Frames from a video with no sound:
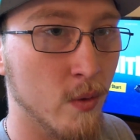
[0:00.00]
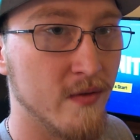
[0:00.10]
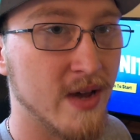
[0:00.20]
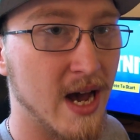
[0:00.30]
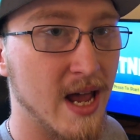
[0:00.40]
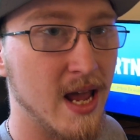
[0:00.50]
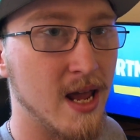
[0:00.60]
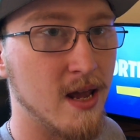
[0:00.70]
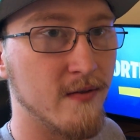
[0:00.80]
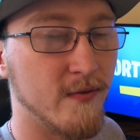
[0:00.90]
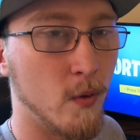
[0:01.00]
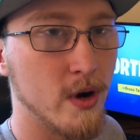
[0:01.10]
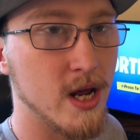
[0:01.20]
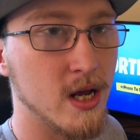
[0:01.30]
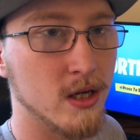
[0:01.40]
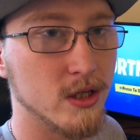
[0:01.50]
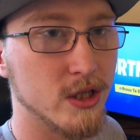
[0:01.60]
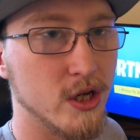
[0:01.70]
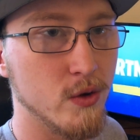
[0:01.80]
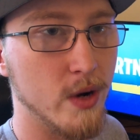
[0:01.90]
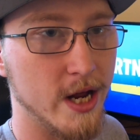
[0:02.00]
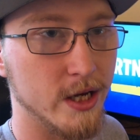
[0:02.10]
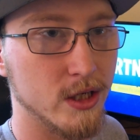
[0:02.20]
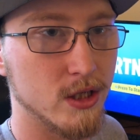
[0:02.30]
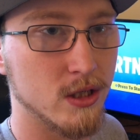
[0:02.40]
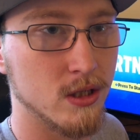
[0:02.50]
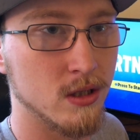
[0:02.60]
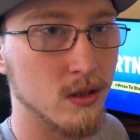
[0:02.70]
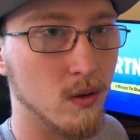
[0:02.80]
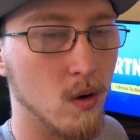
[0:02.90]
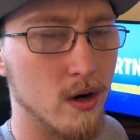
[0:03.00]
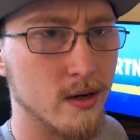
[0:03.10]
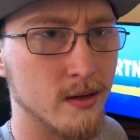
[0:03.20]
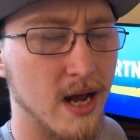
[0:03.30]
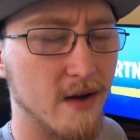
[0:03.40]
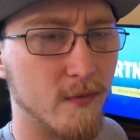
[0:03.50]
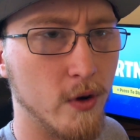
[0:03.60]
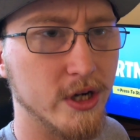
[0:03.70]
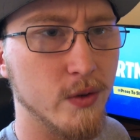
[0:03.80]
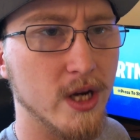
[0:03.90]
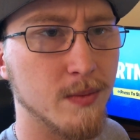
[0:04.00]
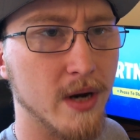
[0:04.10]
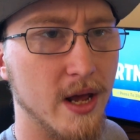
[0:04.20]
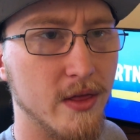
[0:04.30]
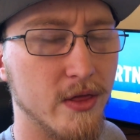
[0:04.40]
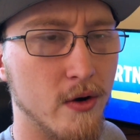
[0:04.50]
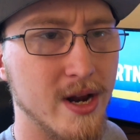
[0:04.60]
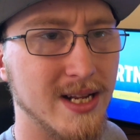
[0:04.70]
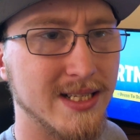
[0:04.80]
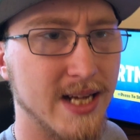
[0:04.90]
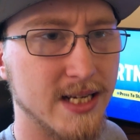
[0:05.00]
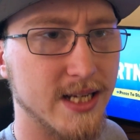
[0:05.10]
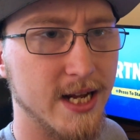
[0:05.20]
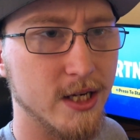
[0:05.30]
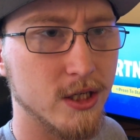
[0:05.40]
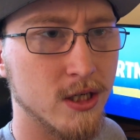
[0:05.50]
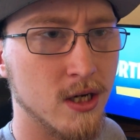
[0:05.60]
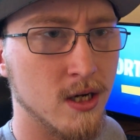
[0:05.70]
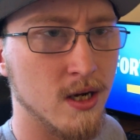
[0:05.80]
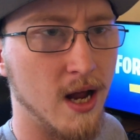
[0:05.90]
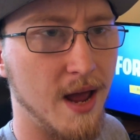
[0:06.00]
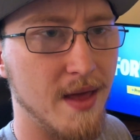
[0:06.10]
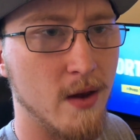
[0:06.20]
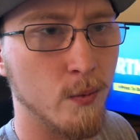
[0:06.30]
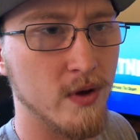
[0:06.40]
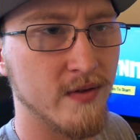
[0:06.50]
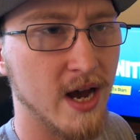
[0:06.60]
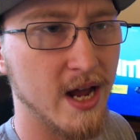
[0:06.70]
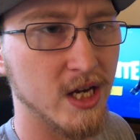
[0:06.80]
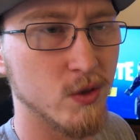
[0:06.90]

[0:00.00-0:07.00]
We've got a 42 inch, or not a 42 inch, but a 36 inch. And then we've got a